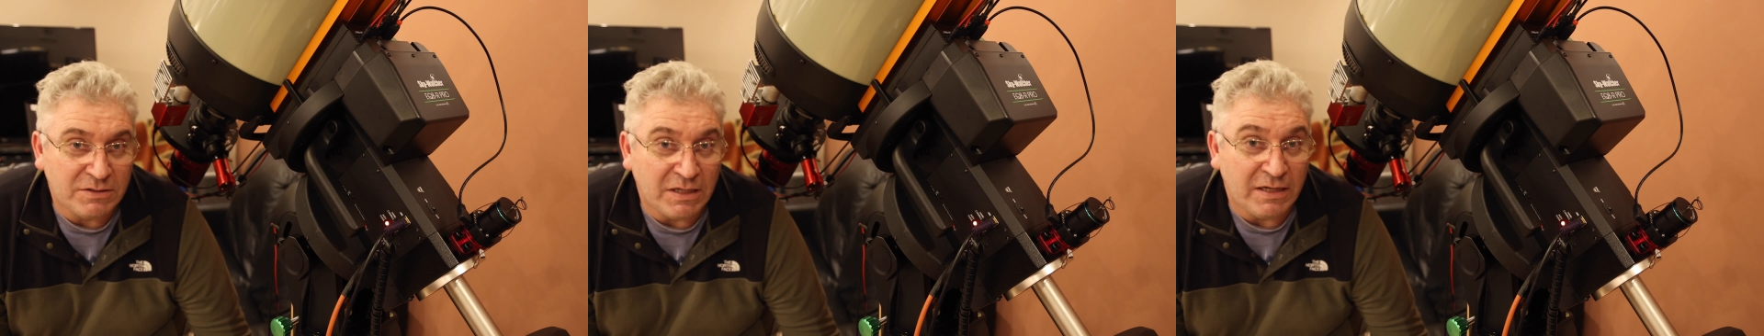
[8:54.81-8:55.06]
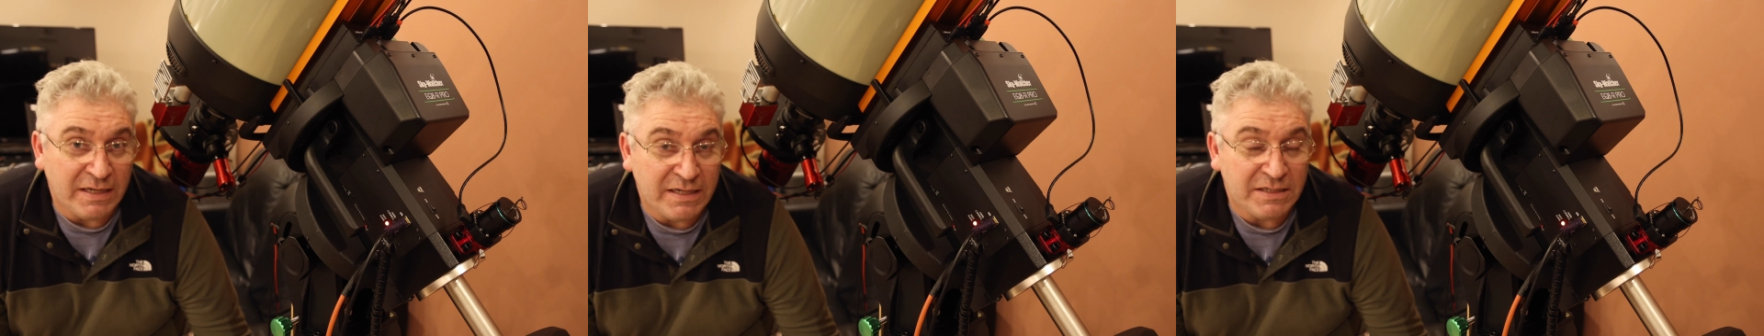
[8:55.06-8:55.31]
So
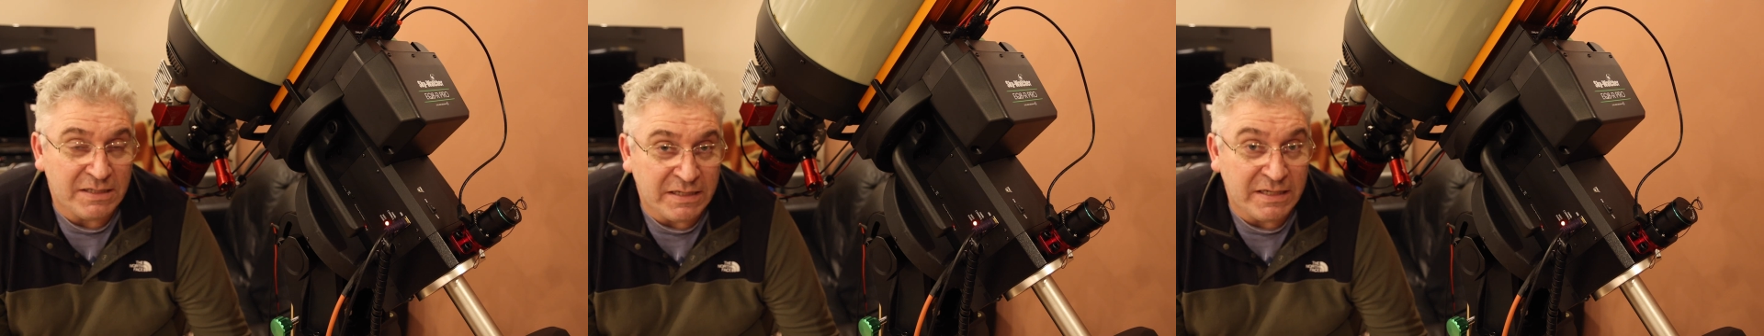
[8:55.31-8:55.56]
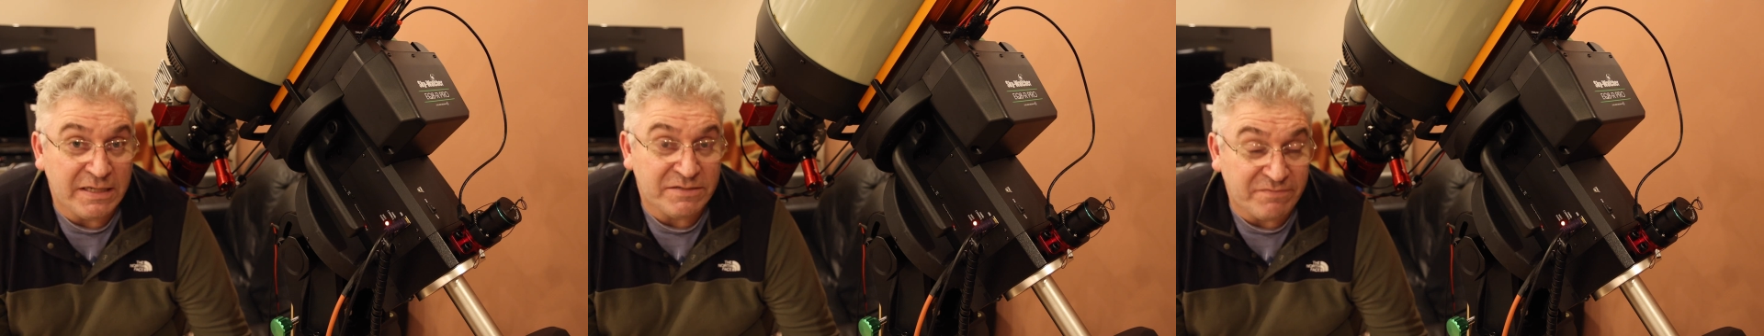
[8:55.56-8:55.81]
it
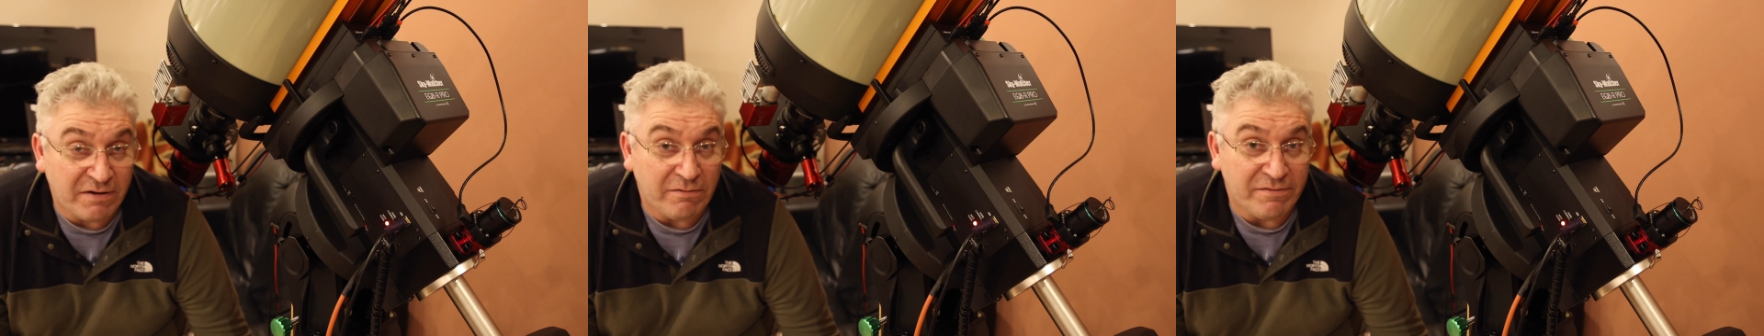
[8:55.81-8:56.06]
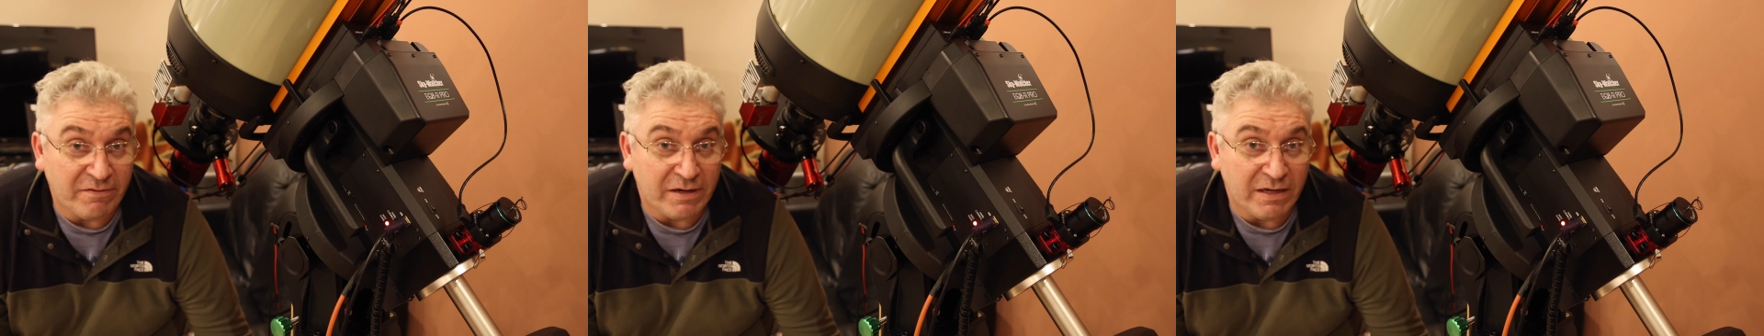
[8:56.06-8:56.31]
is very,
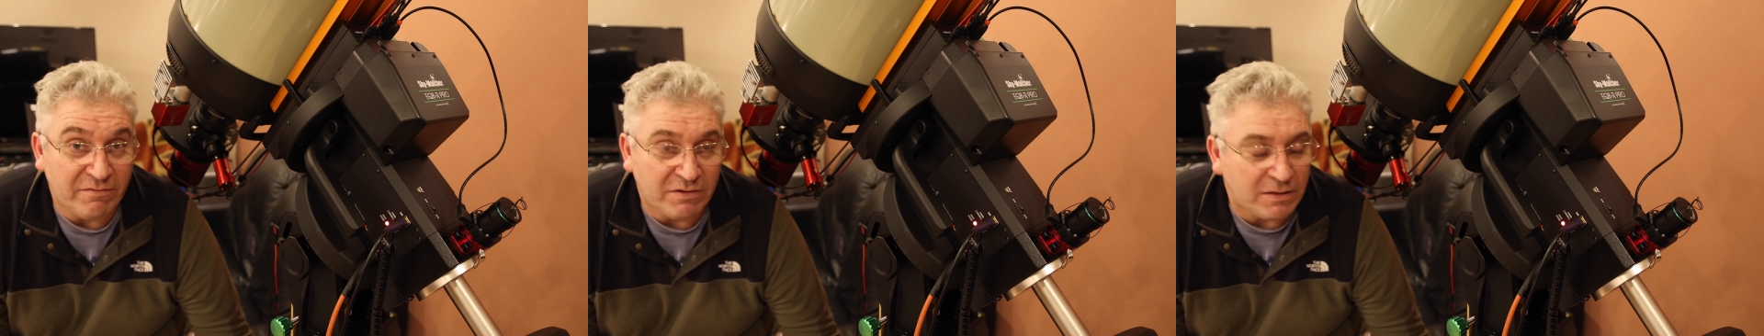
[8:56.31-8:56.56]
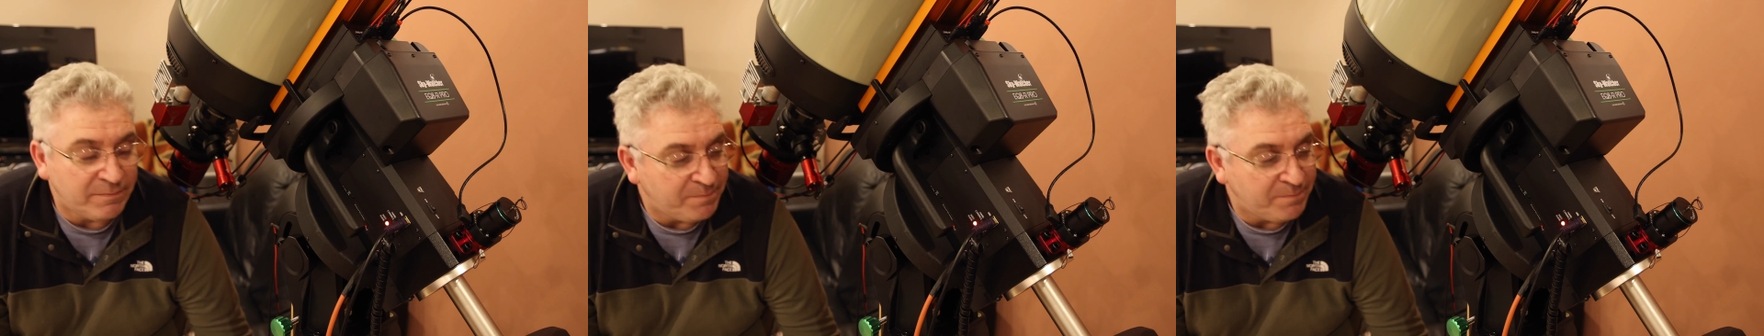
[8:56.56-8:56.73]
very heavy.